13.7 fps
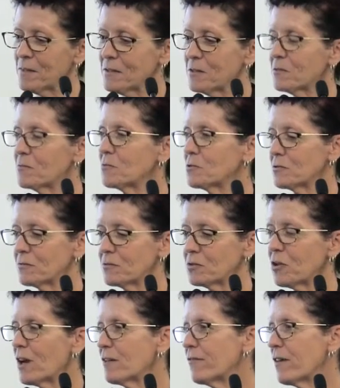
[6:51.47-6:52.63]
So
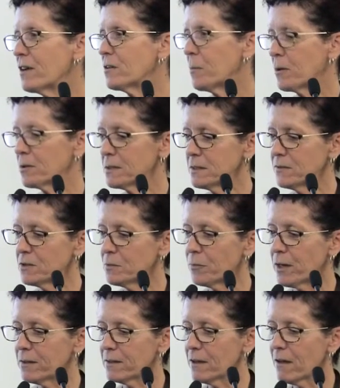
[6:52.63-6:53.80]
try and find a positive to
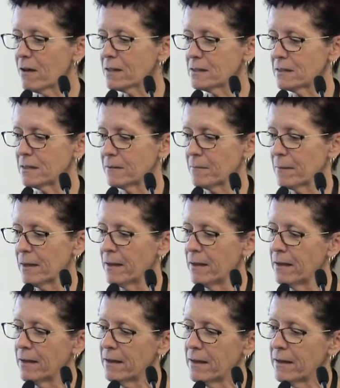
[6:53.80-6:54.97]
break the ice.
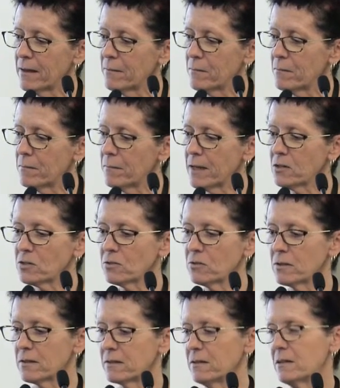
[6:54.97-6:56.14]
Make
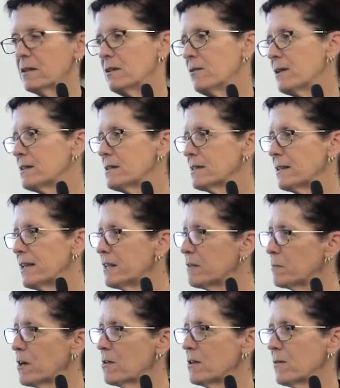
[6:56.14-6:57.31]
sure that, you know, you understand. Let
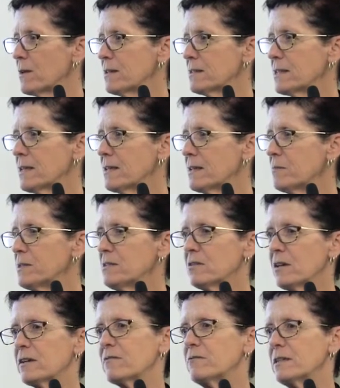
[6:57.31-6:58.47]
them know that you understand they're busy.
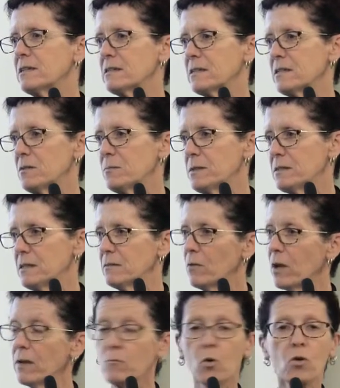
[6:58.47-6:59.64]
Look, I can really see you're busy,
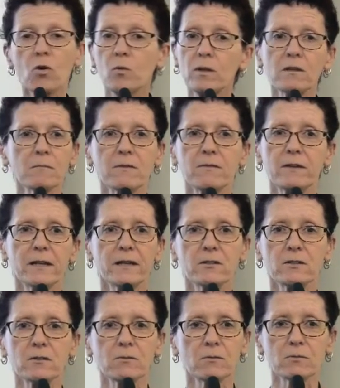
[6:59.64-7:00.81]
and walk with them if you need
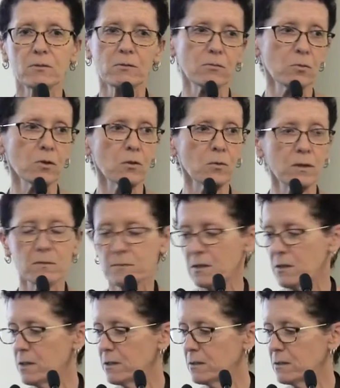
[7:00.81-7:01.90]
to, or work with them so you